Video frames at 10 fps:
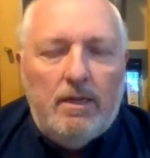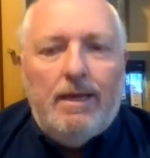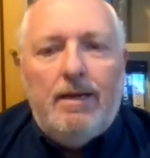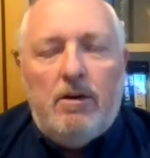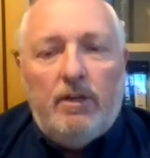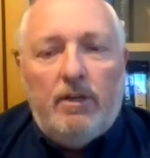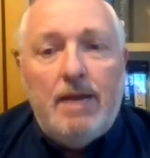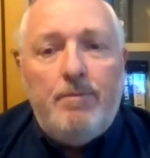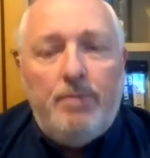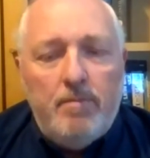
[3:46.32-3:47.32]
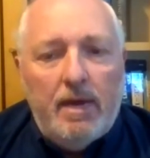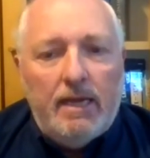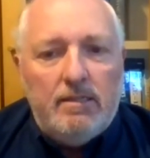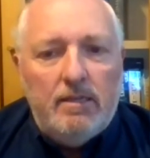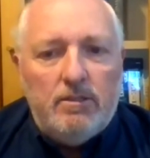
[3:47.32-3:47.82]
on a temporary
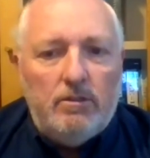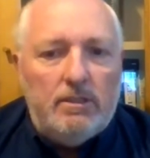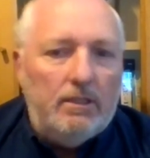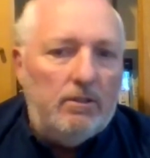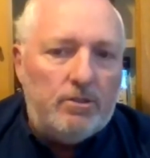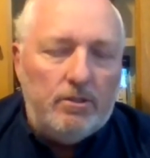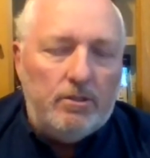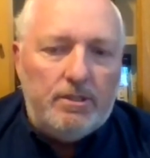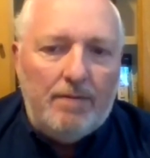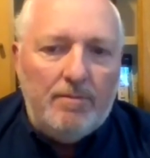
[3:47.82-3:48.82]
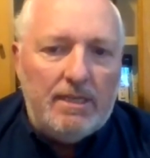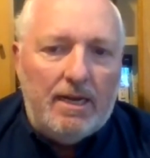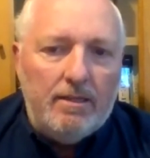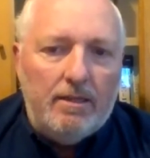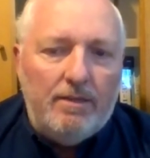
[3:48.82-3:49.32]
basis until such time as
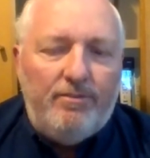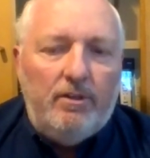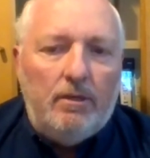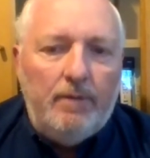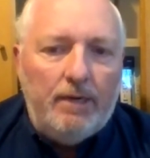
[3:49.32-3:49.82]
either the furloughing